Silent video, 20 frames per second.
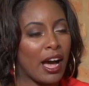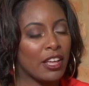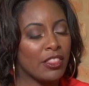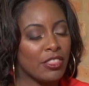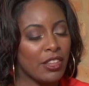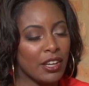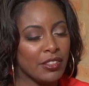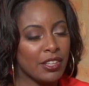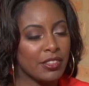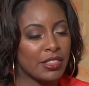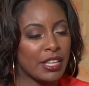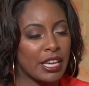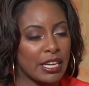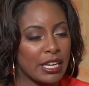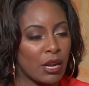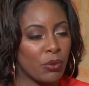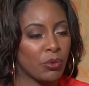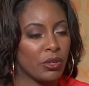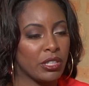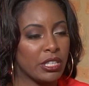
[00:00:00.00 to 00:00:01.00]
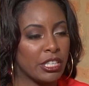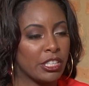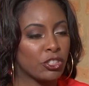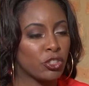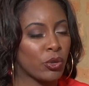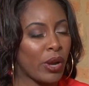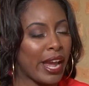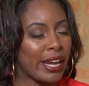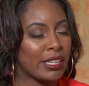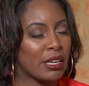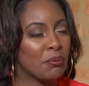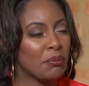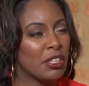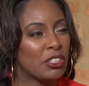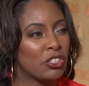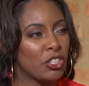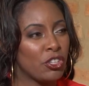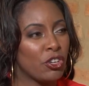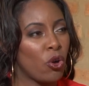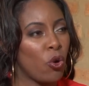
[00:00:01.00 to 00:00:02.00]
another thing that really attracted
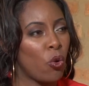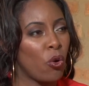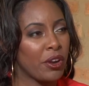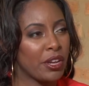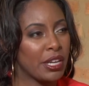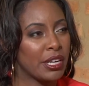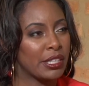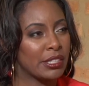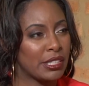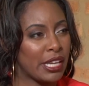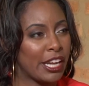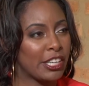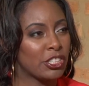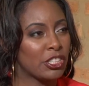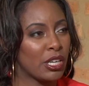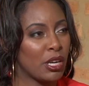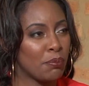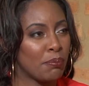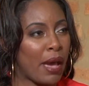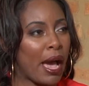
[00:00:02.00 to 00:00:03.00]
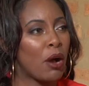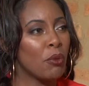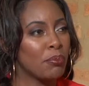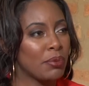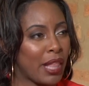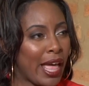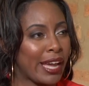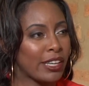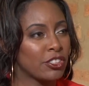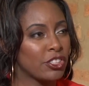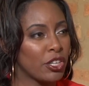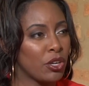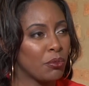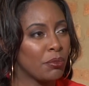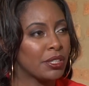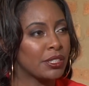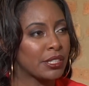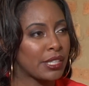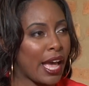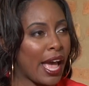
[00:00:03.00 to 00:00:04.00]
me to your organization about Black
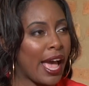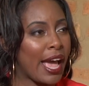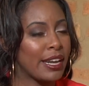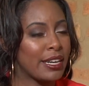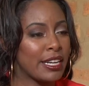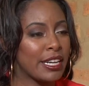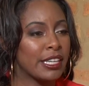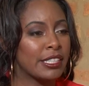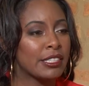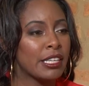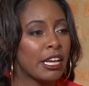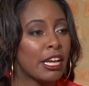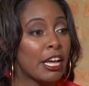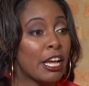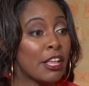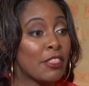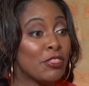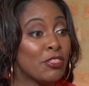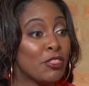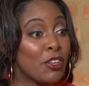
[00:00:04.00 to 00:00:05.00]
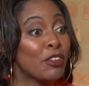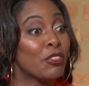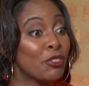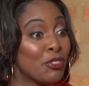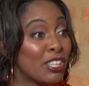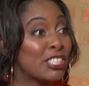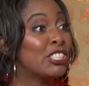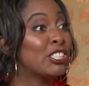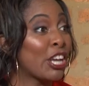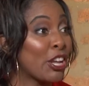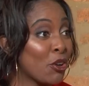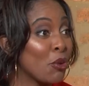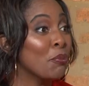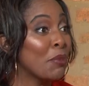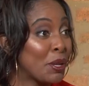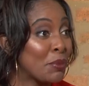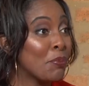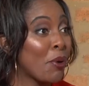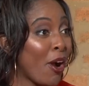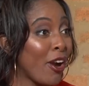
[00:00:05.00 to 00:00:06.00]
Gentleman's Guide is the
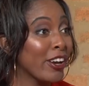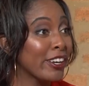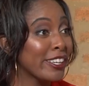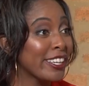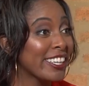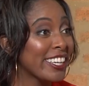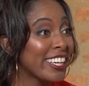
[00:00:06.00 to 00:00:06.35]
gentleman part.